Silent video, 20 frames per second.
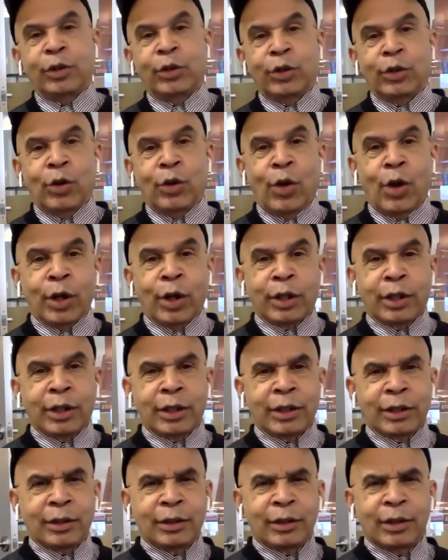New York,
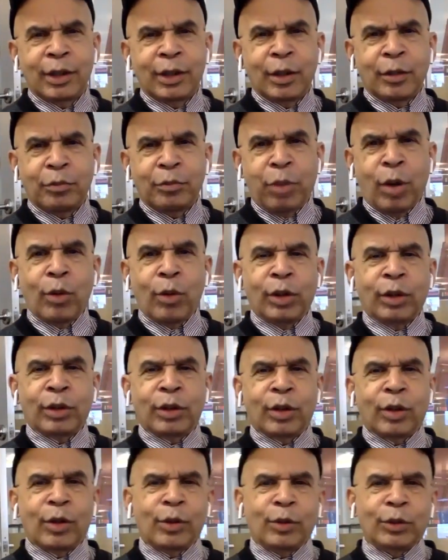in
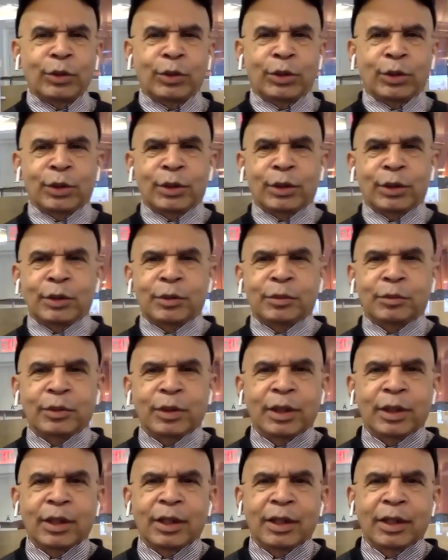Poconos, or
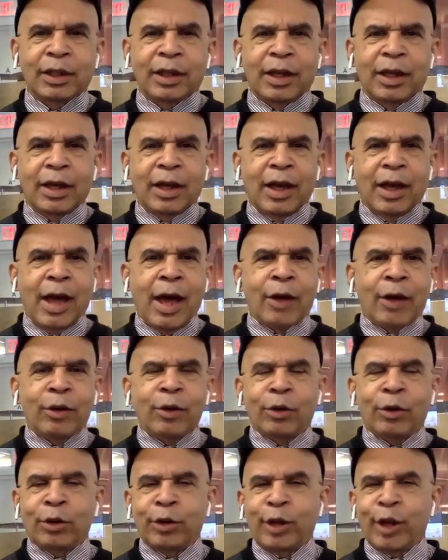I
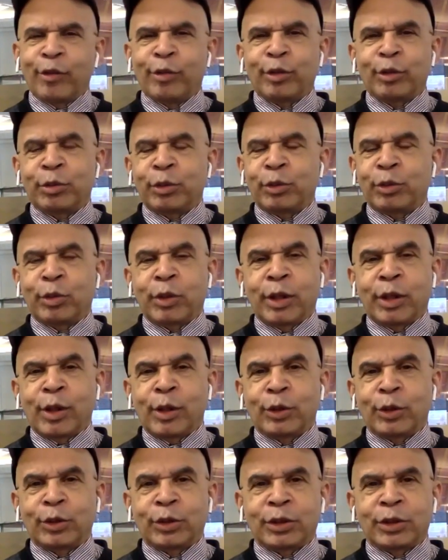don't know the difference between
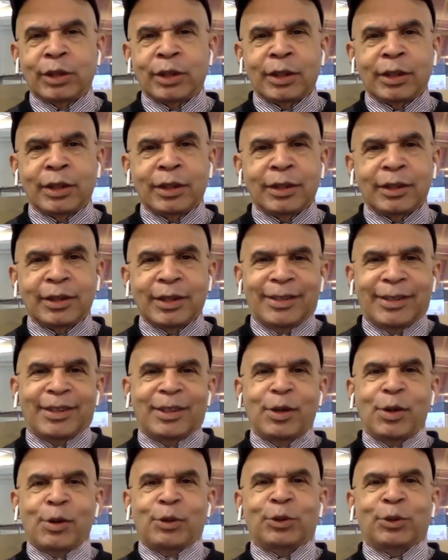those
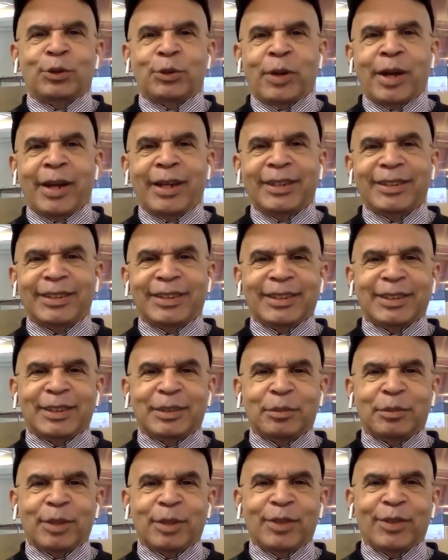those
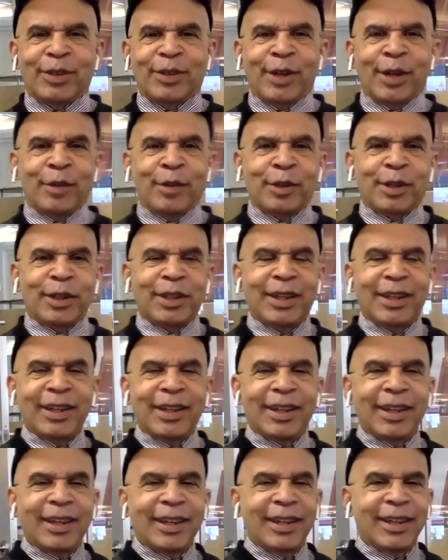ranges, but wherever
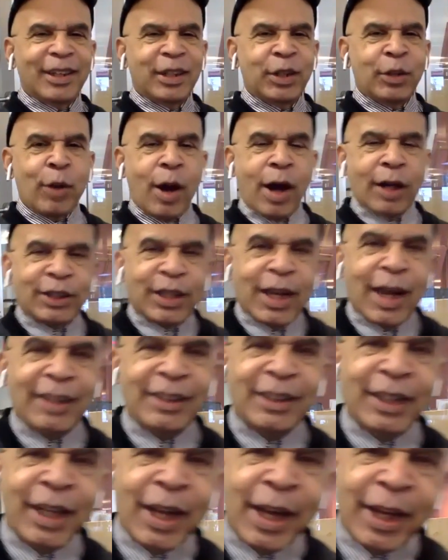you are,
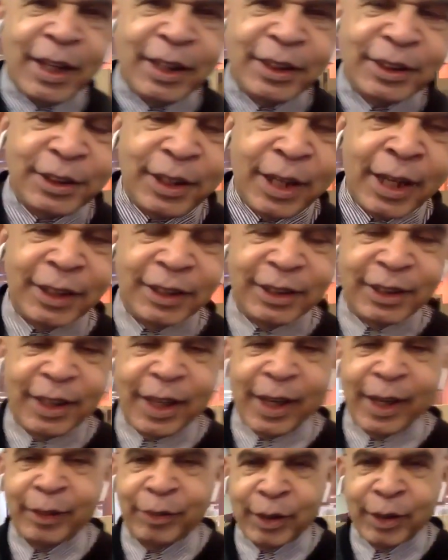Scott, stay
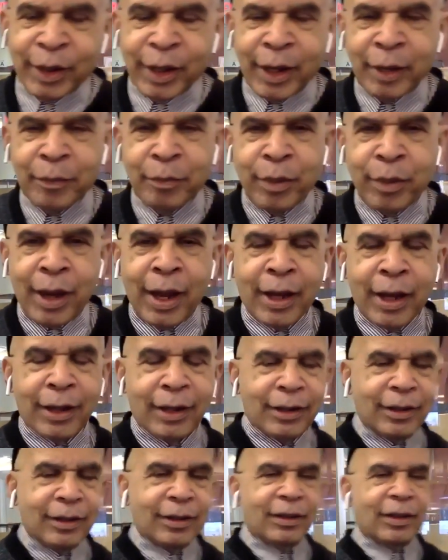safe and get
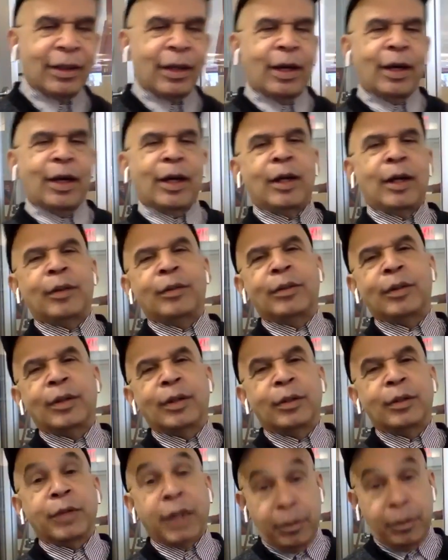back
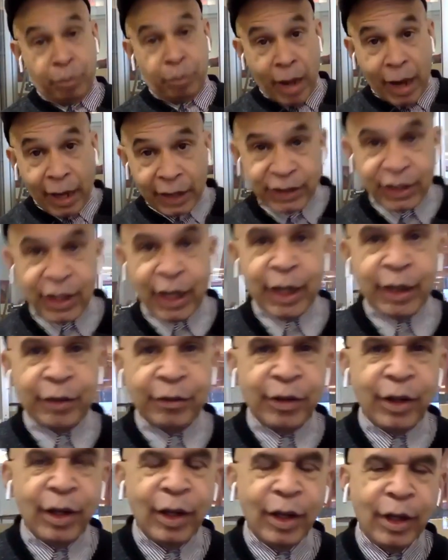
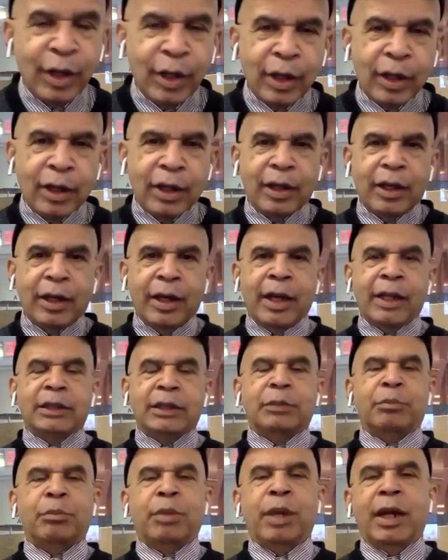safe.
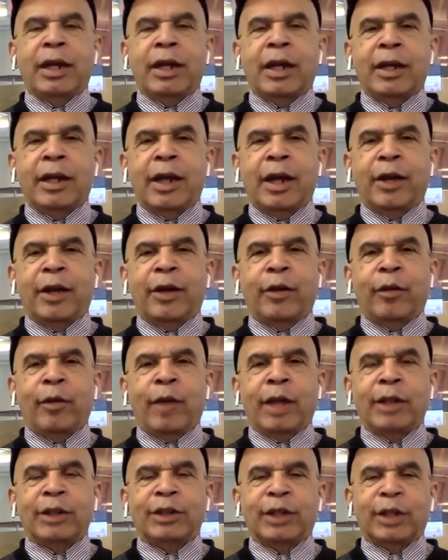It's been an
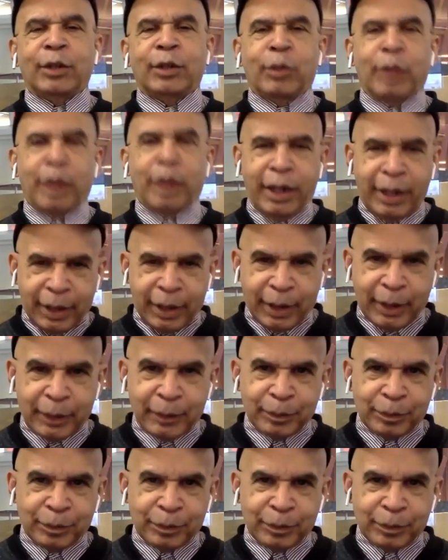interesting week.